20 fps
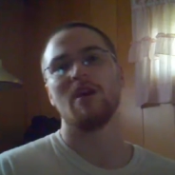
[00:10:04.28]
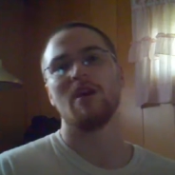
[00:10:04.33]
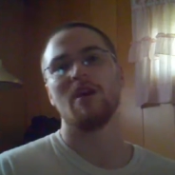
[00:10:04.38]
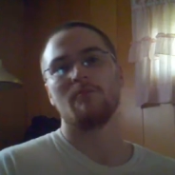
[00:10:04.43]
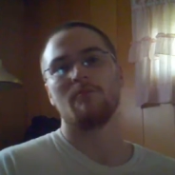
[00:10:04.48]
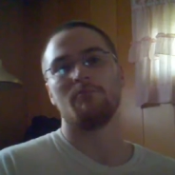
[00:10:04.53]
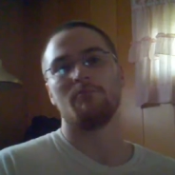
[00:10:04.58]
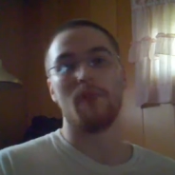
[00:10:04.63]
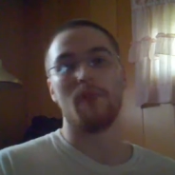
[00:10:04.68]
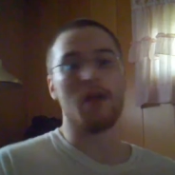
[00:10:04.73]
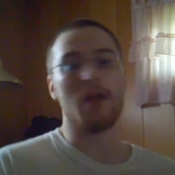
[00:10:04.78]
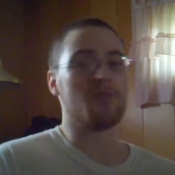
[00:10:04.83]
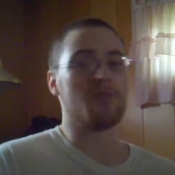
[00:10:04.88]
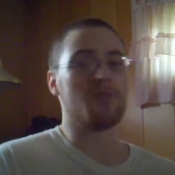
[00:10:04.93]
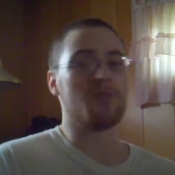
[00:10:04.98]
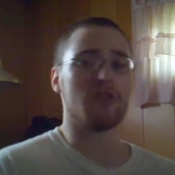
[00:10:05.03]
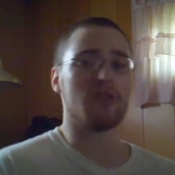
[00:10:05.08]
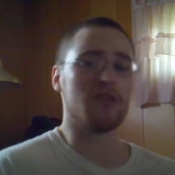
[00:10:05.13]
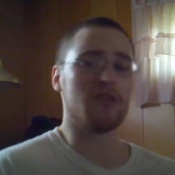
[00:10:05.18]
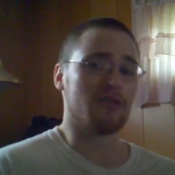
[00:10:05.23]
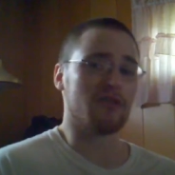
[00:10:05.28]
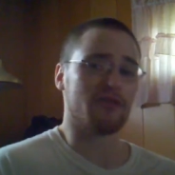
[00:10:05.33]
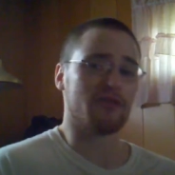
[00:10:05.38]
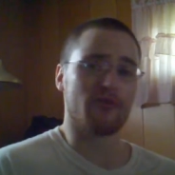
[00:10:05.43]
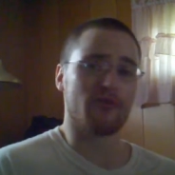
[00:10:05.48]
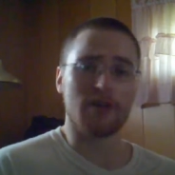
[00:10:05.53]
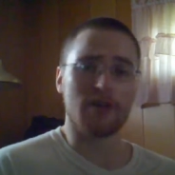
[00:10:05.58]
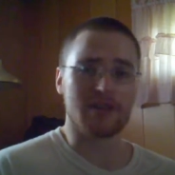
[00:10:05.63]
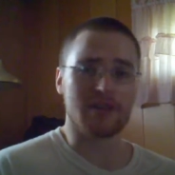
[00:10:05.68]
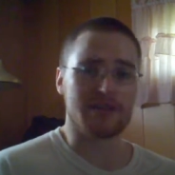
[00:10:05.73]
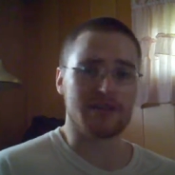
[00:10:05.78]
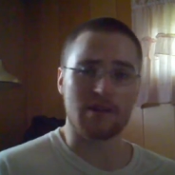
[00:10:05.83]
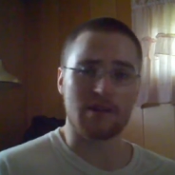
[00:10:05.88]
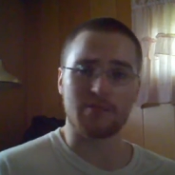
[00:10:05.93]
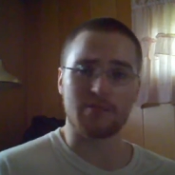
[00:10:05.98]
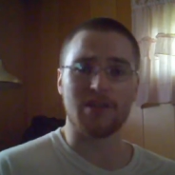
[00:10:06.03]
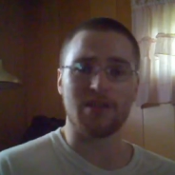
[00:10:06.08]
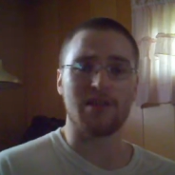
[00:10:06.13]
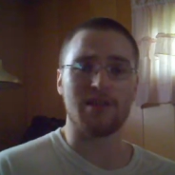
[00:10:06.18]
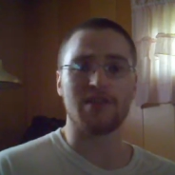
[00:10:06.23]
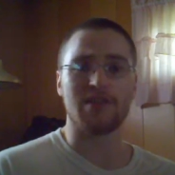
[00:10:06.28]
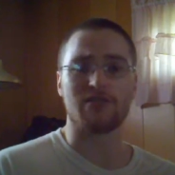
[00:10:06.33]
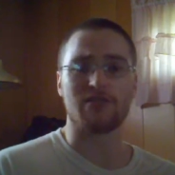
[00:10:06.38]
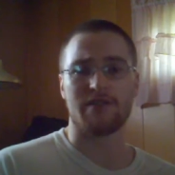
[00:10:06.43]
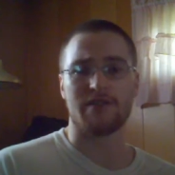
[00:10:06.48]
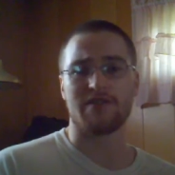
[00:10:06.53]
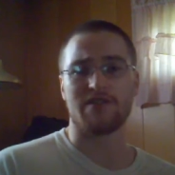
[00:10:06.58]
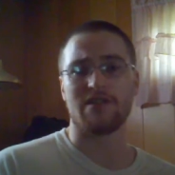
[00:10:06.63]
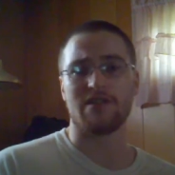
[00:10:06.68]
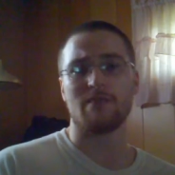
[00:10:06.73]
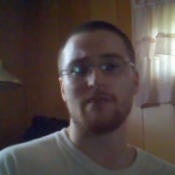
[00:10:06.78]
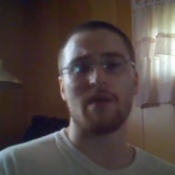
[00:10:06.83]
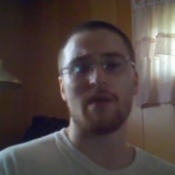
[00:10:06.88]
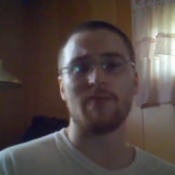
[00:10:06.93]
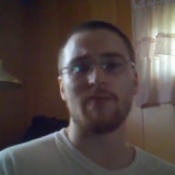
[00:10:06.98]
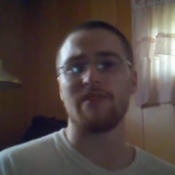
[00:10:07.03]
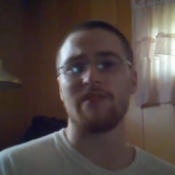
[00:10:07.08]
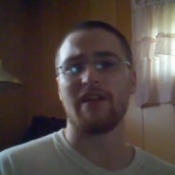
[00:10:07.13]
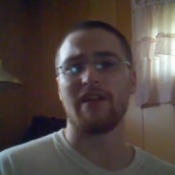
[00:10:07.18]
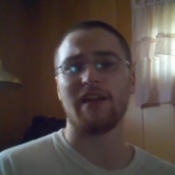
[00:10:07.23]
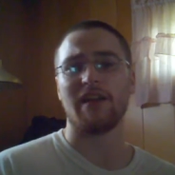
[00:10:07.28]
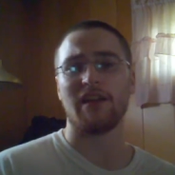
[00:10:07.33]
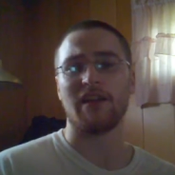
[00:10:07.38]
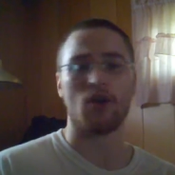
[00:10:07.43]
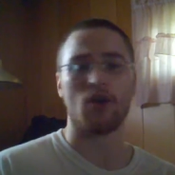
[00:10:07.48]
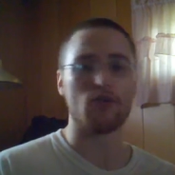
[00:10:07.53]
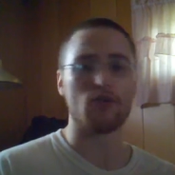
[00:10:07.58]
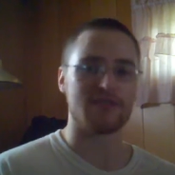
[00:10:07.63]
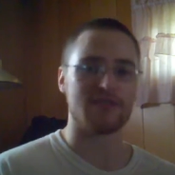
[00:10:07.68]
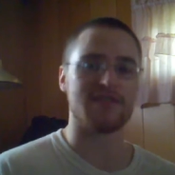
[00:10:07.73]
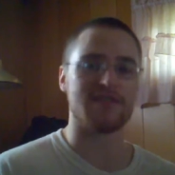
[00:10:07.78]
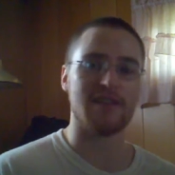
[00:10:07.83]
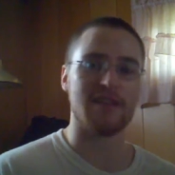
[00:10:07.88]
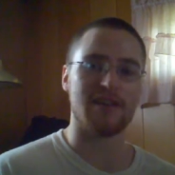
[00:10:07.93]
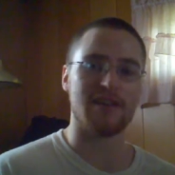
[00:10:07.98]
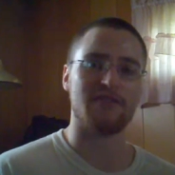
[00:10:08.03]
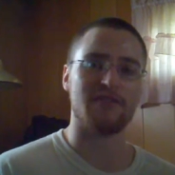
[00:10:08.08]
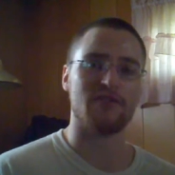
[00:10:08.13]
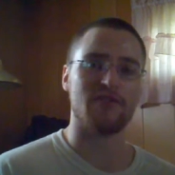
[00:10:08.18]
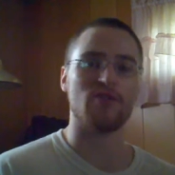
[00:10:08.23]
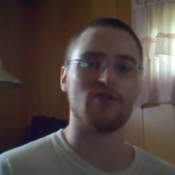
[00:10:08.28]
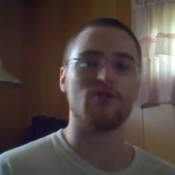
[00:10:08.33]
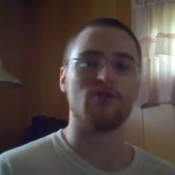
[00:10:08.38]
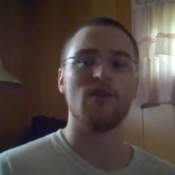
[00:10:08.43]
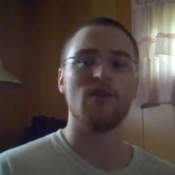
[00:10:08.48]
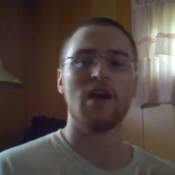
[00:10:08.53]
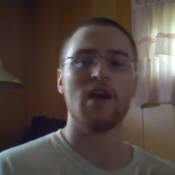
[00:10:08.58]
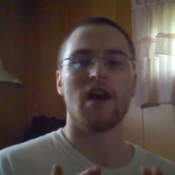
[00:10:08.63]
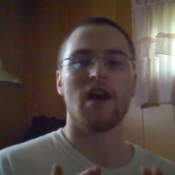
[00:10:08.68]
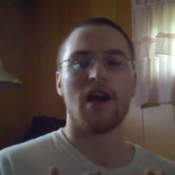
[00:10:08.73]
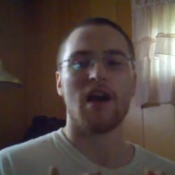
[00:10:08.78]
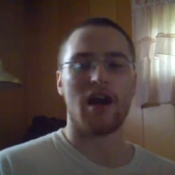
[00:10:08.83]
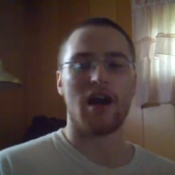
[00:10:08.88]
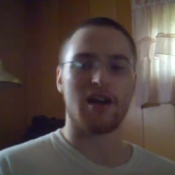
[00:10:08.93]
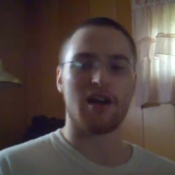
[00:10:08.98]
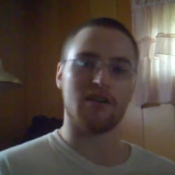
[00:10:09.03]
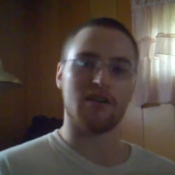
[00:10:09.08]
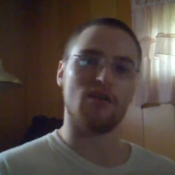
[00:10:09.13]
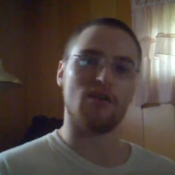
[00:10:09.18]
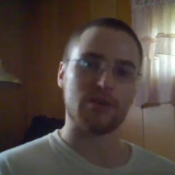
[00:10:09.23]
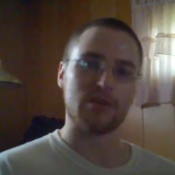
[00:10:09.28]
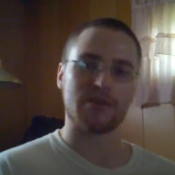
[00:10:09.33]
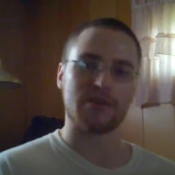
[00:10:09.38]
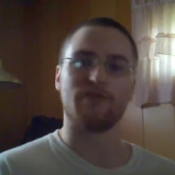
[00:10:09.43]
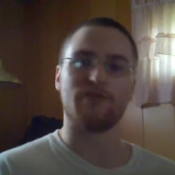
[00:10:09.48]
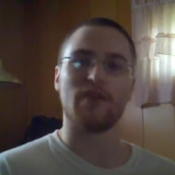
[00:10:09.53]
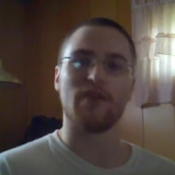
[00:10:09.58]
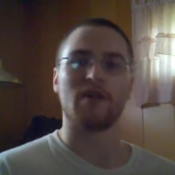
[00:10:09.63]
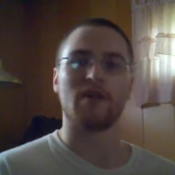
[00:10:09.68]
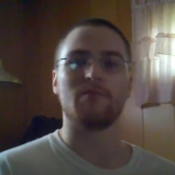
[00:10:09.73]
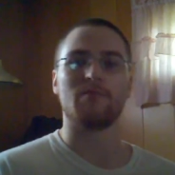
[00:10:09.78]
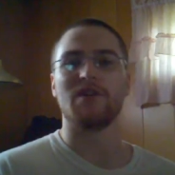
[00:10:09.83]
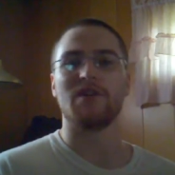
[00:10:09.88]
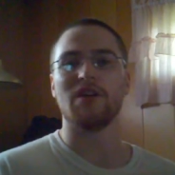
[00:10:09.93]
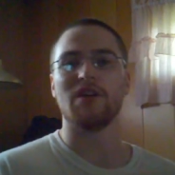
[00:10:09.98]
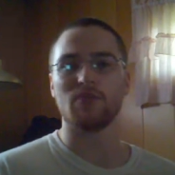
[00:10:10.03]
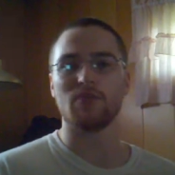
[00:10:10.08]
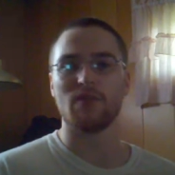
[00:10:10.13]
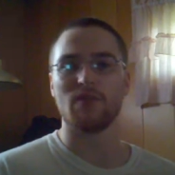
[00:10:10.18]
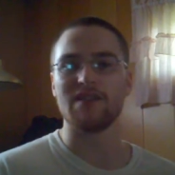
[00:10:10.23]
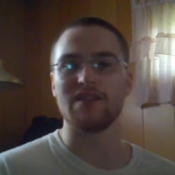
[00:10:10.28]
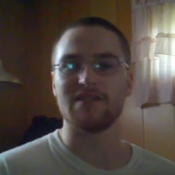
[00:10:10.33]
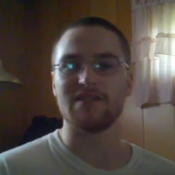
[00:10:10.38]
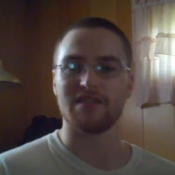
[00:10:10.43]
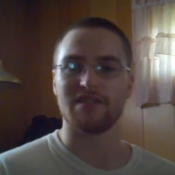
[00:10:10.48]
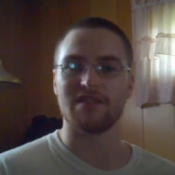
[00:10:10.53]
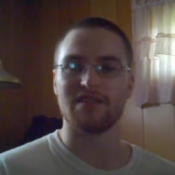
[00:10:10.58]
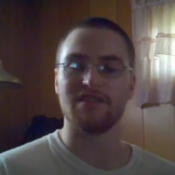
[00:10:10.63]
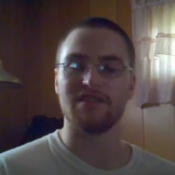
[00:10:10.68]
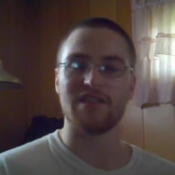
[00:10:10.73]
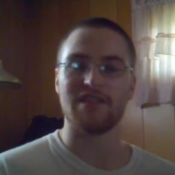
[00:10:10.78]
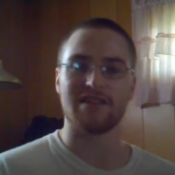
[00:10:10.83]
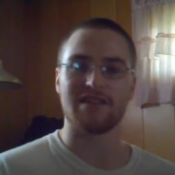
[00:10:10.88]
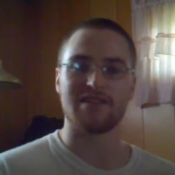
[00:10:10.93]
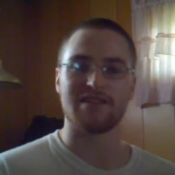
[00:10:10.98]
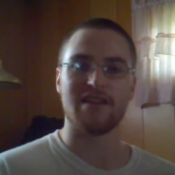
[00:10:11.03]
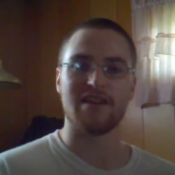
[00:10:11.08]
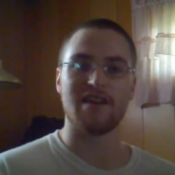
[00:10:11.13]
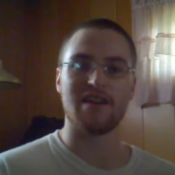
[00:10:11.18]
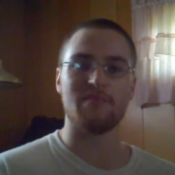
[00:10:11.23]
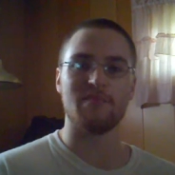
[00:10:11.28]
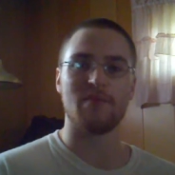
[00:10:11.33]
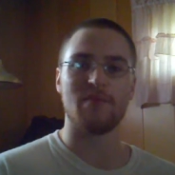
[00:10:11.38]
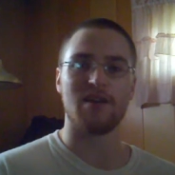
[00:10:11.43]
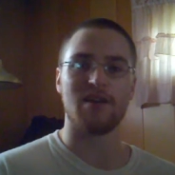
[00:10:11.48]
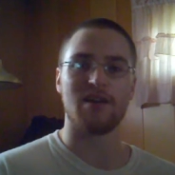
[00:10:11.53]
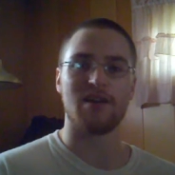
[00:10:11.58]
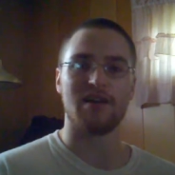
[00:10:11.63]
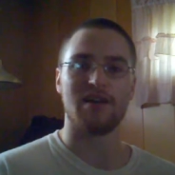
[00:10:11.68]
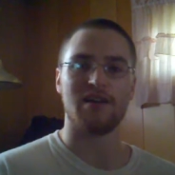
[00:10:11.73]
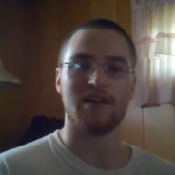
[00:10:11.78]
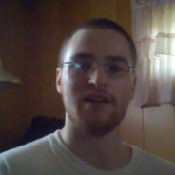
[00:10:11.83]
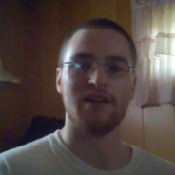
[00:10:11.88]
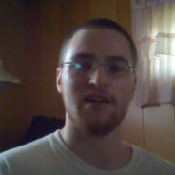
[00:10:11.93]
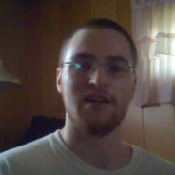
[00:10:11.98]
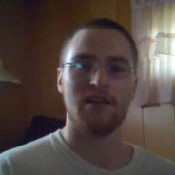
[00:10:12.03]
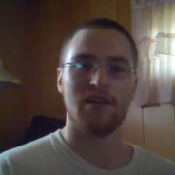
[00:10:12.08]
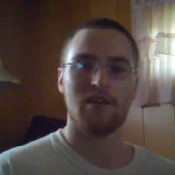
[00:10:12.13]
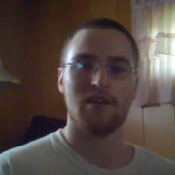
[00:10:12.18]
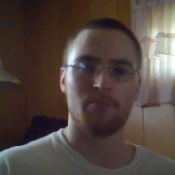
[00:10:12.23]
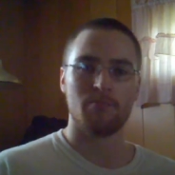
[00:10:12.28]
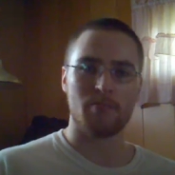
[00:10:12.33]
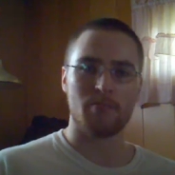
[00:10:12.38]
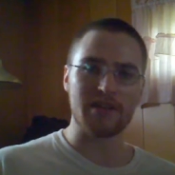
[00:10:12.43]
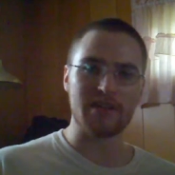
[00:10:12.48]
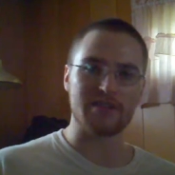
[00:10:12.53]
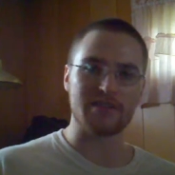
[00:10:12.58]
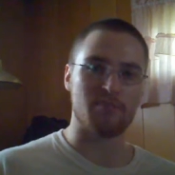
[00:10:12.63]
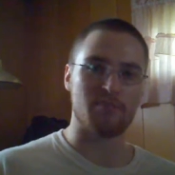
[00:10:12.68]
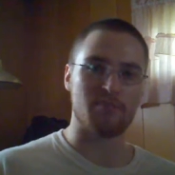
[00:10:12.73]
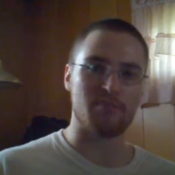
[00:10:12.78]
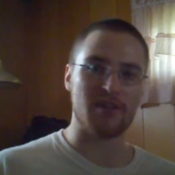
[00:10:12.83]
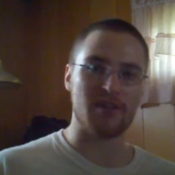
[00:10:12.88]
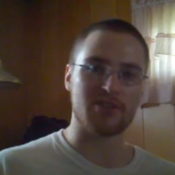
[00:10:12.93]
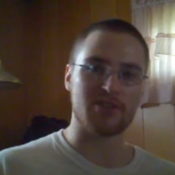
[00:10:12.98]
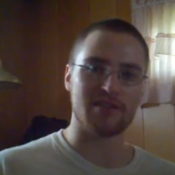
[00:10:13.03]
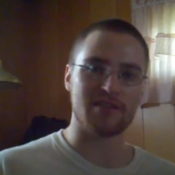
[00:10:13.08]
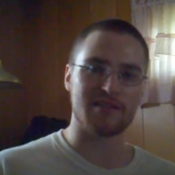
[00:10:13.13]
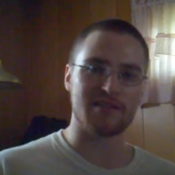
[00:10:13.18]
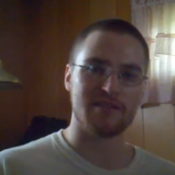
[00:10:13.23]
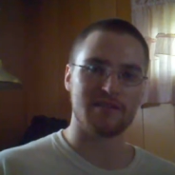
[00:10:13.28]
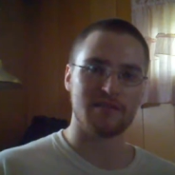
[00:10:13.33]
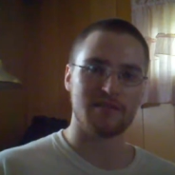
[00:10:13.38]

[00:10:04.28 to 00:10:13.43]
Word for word: maybe you can look forward to something interesting, maybe like a Goatsy interview. I don't know what the fuck, but otherwise, until next time, peace, bitches.